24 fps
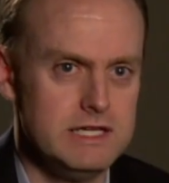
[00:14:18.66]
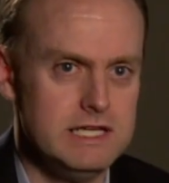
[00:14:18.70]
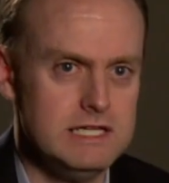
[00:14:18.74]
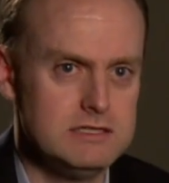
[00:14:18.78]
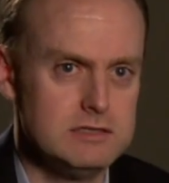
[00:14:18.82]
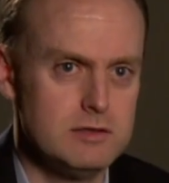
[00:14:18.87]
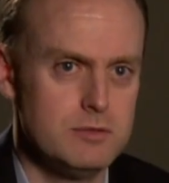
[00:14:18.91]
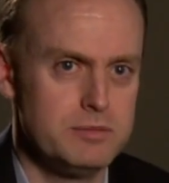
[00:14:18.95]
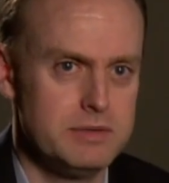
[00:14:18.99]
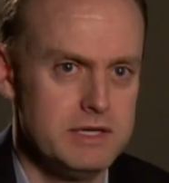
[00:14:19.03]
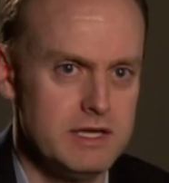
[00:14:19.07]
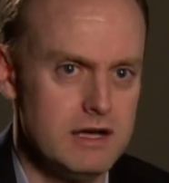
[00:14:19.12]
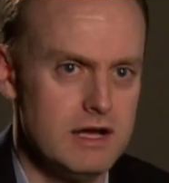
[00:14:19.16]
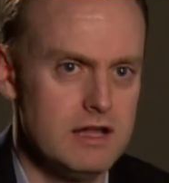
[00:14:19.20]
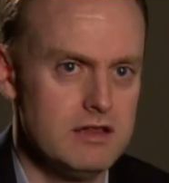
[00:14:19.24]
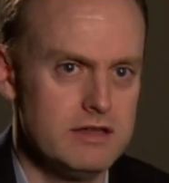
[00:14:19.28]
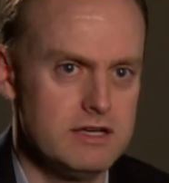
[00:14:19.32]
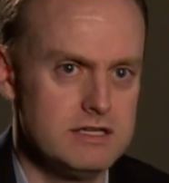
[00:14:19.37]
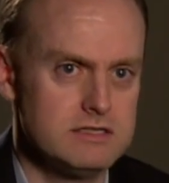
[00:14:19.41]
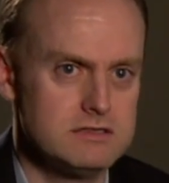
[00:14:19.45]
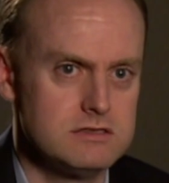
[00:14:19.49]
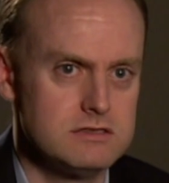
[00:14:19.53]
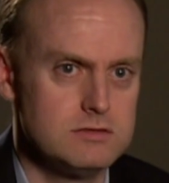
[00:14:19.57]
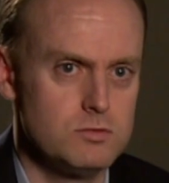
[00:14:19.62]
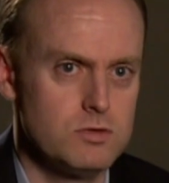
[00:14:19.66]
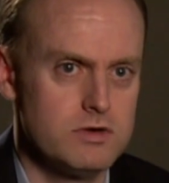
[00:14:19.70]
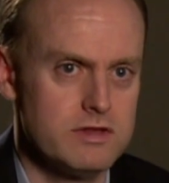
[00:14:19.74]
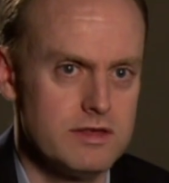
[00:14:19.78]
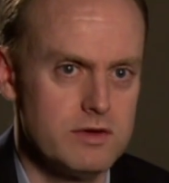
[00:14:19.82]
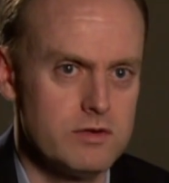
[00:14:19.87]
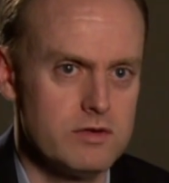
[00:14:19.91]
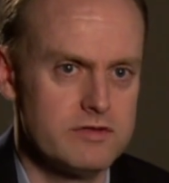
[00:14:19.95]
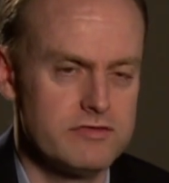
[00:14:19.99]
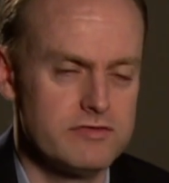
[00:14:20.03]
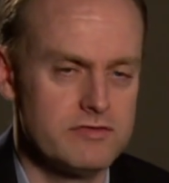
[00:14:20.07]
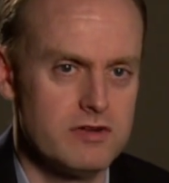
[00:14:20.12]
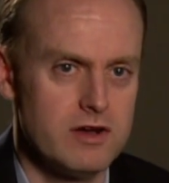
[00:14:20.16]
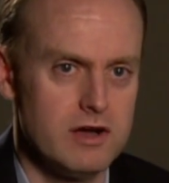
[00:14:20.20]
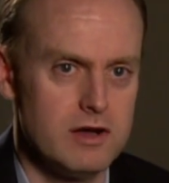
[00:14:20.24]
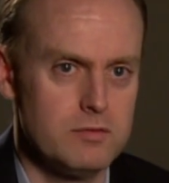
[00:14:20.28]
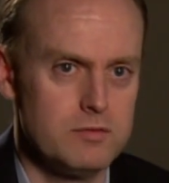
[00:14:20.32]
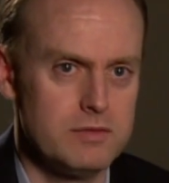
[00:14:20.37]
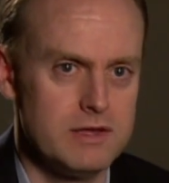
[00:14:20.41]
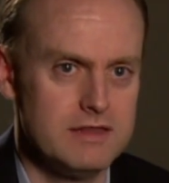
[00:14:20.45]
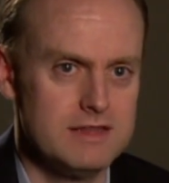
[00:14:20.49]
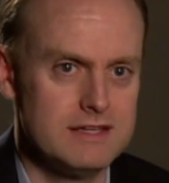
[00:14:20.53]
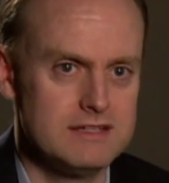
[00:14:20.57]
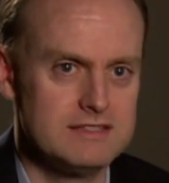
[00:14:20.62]
Ipiales, where they were
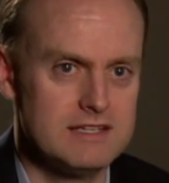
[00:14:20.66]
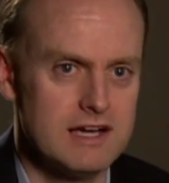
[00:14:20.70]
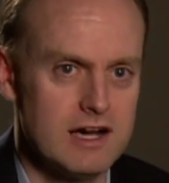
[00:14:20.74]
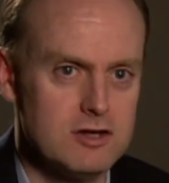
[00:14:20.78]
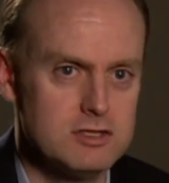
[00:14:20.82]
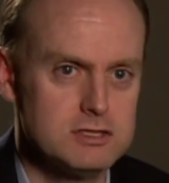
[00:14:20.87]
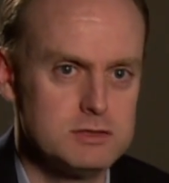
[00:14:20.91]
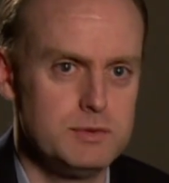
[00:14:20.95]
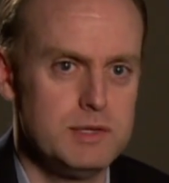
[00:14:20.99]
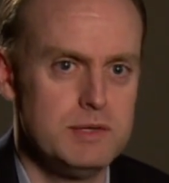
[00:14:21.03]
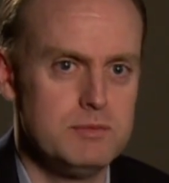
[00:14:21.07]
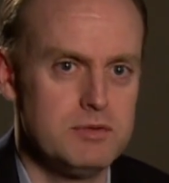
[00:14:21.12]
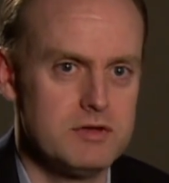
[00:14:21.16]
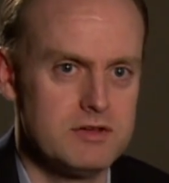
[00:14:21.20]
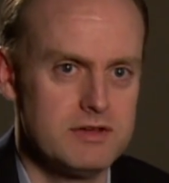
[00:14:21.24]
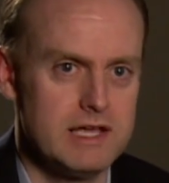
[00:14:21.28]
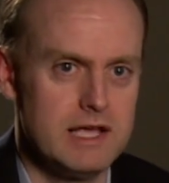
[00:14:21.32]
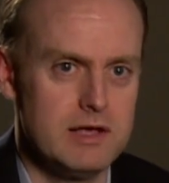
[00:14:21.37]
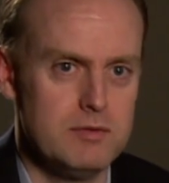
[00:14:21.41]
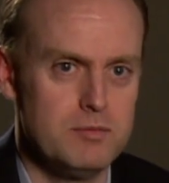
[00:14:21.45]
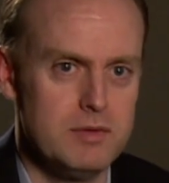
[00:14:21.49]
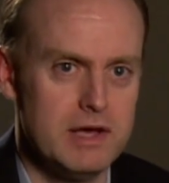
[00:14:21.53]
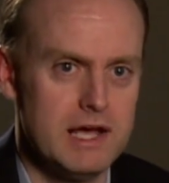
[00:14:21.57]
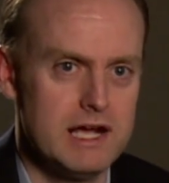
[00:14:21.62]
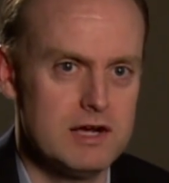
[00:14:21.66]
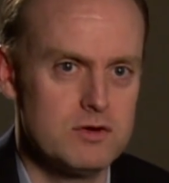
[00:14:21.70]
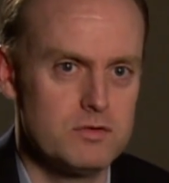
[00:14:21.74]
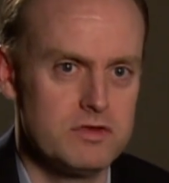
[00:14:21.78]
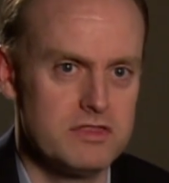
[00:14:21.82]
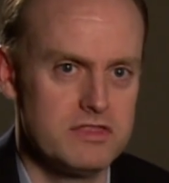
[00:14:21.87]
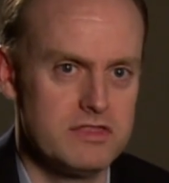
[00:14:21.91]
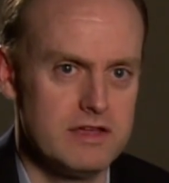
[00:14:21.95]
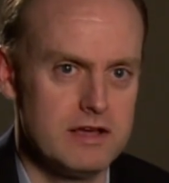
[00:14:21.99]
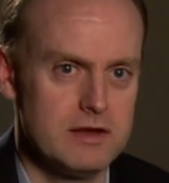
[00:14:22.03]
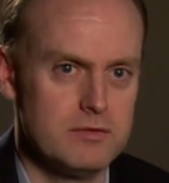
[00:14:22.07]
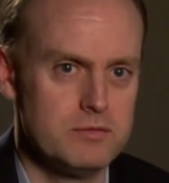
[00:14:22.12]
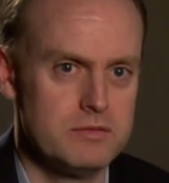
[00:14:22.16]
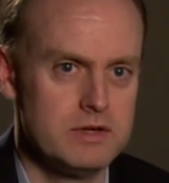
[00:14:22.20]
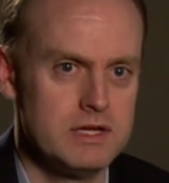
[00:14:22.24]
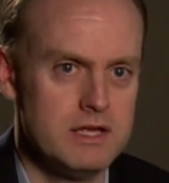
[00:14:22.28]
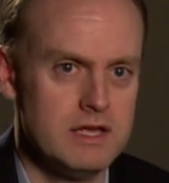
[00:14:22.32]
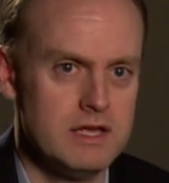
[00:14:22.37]
from, and the townspeople came back with them.